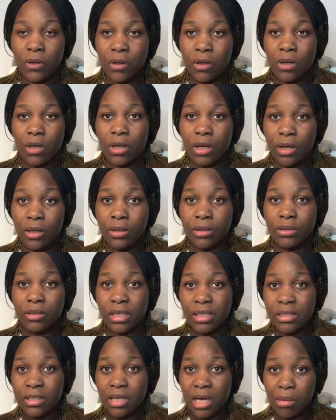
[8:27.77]
Yeah,
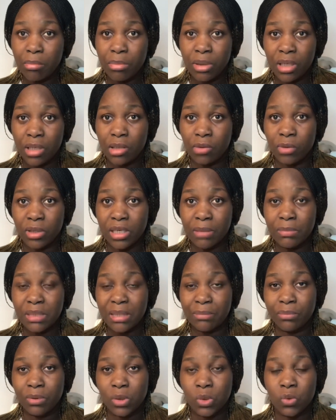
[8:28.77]
and come back when I'm
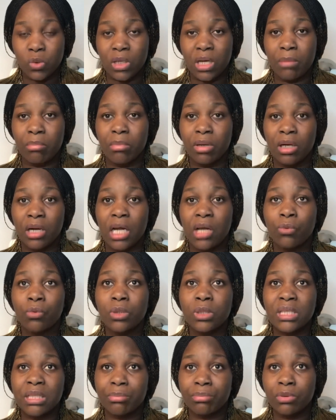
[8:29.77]
supposed to come back. I
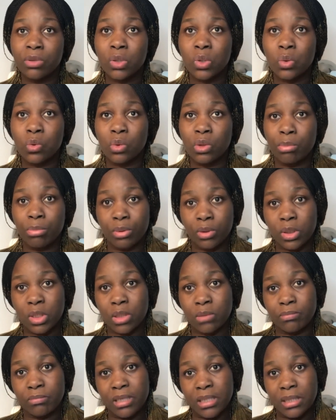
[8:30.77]
was supposed to
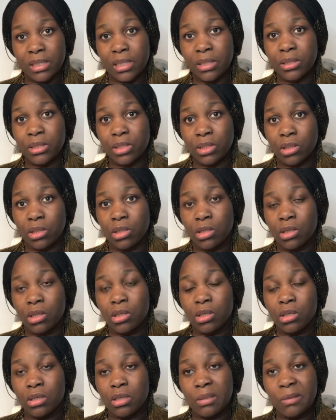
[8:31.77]
report by Sunday
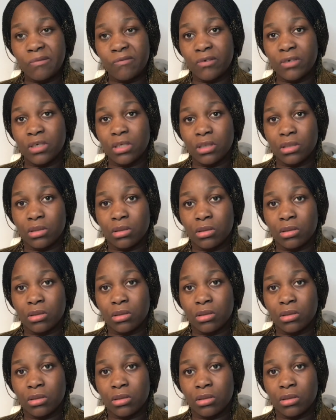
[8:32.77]
evening.